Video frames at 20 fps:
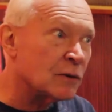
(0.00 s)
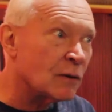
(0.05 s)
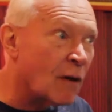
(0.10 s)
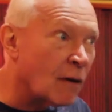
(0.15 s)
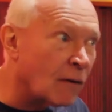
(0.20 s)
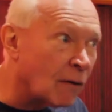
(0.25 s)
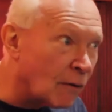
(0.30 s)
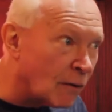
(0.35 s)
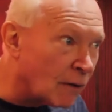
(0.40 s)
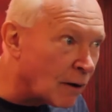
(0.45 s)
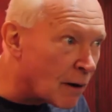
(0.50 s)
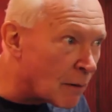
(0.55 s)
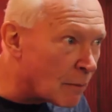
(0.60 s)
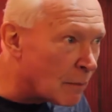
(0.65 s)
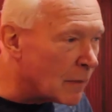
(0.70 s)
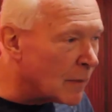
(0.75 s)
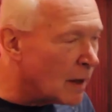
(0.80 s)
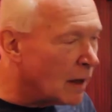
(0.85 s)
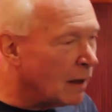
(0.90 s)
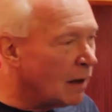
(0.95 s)
are all grown up.
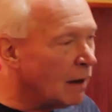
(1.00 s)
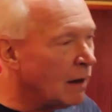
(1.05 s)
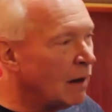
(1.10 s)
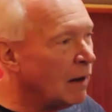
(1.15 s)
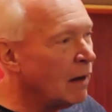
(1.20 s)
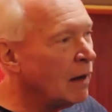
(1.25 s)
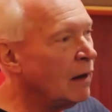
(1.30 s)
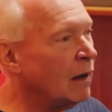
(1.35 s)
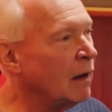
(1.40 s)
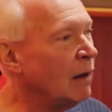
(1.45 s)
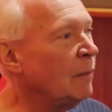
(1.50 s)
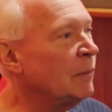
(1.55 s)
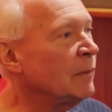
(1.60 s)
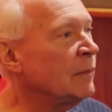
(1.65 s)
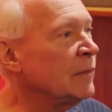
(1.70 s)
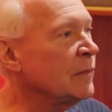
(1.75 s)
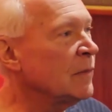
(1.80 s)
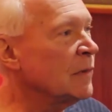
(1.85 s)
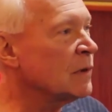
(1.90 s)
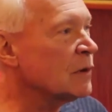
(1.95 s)
Um,
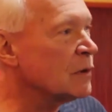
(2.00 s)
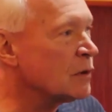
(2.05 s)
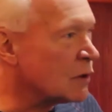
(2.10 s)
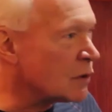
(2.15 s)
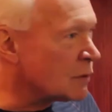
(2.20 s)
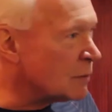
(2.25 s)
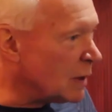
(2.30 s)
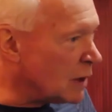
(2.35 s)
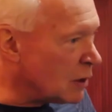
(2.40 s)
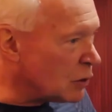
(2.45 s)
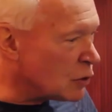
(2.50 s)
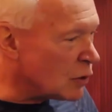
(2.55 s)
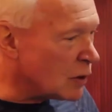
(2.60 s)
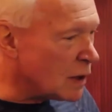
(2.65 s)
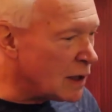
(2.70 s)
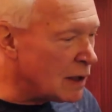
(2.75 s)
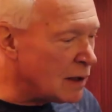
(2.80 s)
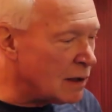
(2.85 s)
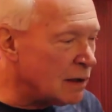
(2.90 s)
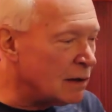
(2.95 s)
it's just me and
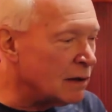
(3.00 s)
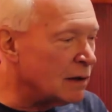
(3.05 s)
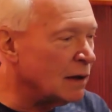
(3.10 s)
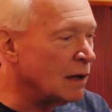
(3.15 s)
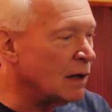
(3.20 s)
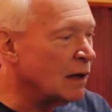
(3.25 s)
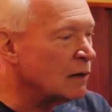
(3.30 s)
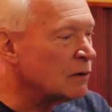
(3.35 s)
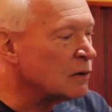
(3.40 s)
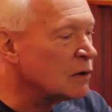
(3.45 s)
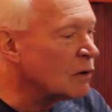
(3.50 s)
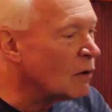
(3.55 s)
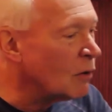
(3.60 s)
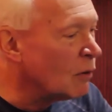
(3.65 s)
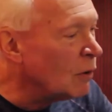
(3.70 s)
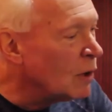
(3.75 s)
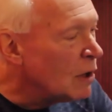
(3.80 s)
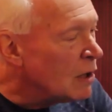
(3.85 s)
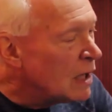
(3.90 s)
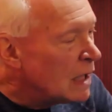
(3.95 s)
Judine, and
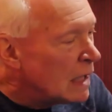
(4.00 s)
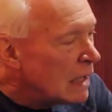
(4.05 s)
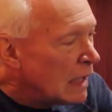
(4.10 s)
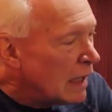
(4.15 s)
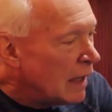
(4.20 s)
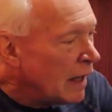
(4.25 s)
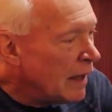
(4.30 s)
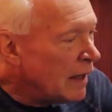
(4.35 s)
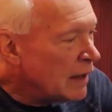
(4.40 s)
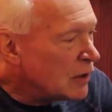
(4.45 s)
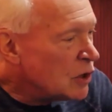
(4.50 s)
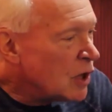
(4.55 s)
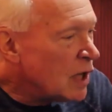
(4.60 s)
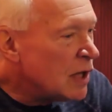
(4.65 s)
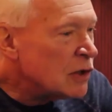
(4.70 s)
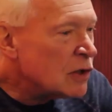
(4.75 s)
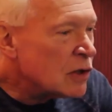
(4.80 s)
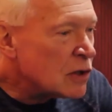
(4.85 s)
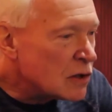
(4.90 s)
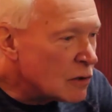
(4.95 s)
so it
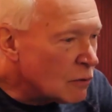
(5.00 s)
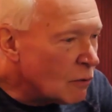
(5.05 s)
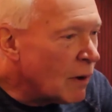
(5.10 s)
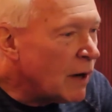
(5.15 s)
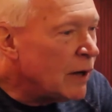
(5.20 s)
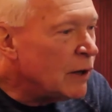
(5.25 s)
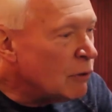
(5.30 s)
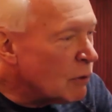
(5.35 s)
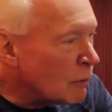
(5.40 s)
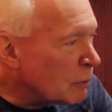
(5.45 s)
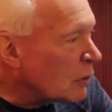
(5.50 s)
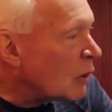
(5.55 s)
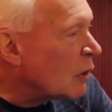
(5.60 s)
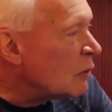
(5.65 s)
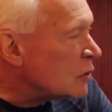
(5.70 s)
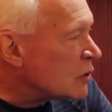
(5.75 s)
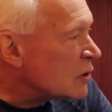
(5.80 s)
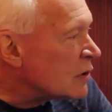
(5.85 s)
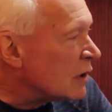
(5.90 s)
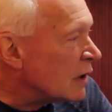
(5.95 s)
changes the way you
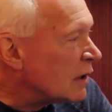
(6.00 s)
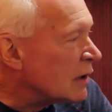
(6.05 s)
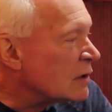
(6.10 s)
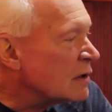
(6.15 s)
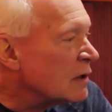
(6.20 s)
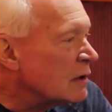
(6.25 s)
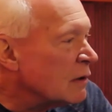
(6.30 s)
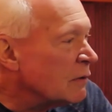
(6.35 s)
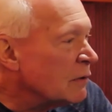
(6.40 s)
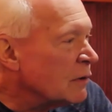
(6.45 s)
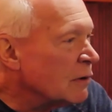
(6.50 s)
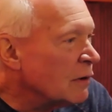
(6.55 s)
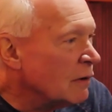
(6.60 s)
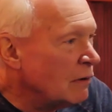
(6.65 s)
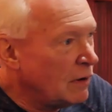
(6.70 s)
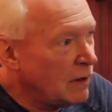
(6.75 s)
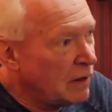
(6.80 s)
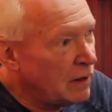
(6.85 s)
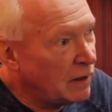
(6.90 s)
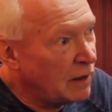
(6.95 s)
approach things. And if
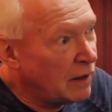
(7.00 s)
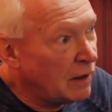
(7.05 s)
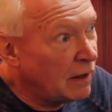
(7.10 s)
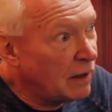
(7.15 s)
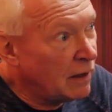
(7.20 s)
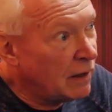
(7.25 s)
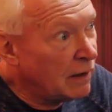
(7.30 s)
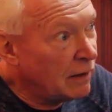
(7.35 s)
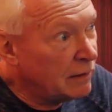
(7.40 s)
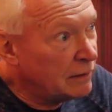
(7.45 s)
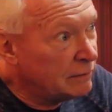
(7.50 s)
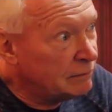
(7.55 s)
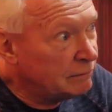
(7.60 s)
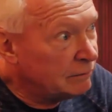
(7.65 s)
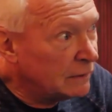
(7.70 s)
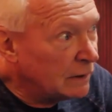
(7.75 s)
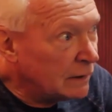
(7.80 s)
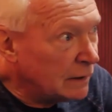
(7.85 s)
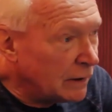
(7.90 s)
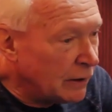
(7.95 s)
you're, uh,
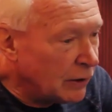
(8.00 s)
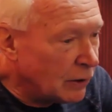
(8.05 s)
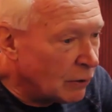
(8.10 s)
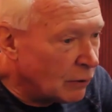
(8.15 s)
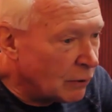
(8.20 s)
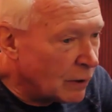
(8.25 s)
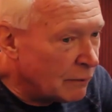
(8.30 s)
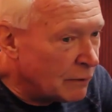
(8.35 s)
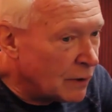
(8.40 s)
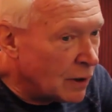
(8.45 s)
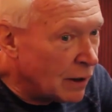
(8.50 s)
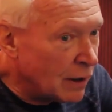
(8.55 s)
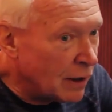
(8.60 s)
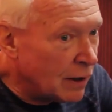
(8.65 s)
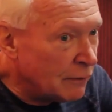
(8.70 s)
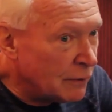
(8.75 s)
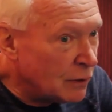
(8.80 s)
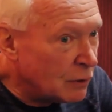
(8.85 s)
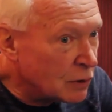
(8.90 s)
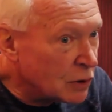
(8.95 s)
you know, if you,
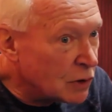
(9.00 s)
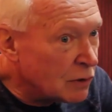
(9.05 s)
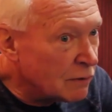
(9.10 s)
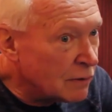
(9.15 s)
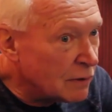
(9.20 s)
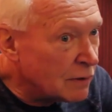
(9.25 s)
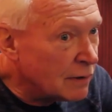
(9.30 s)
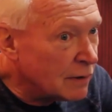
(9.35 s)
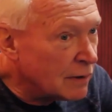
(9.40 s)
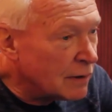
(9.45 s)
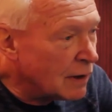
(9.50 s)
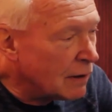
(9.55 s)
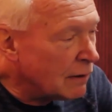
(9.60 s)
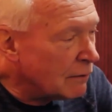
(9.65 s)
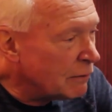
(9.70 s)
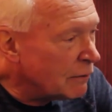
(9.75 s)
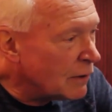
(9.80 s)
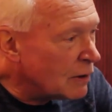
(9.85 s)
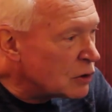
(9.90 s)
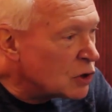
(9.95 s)
if you can uh,
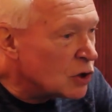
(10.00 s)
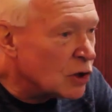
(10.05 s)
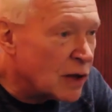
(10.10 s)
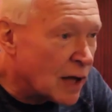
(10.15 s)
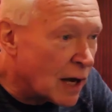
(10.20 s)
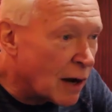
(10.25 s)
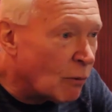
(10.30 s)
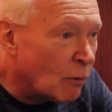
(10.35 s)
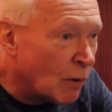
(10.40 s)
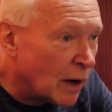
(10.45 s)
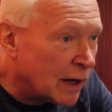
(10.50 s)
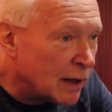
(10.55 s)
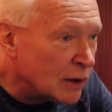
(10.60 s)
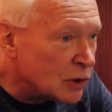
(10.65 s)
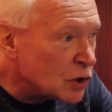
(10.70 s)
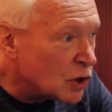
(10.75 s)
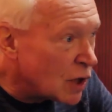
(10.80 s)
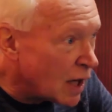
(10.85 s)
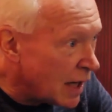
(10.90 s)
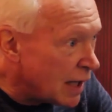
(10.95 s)
function that way and
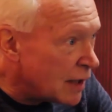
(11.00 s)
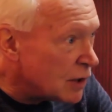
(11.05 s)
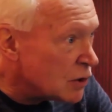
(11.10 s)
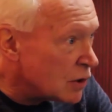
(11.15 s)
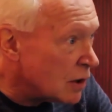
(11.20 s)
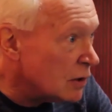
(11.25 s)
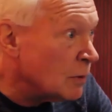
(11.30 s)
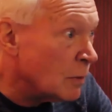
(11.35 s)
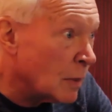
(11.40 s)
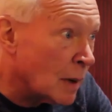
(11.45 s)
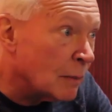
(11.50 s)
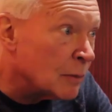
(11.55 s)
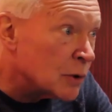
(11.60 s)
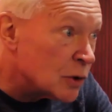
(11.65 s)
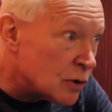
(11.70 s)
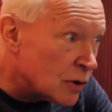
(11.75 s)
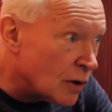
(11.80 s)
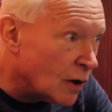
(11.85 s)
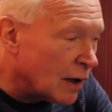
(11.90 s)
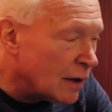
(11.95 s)
change, then you probably
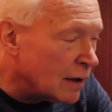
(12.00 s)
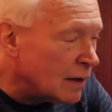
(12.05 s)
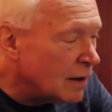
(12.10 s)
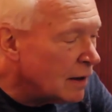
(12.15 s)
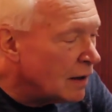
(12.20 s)
should.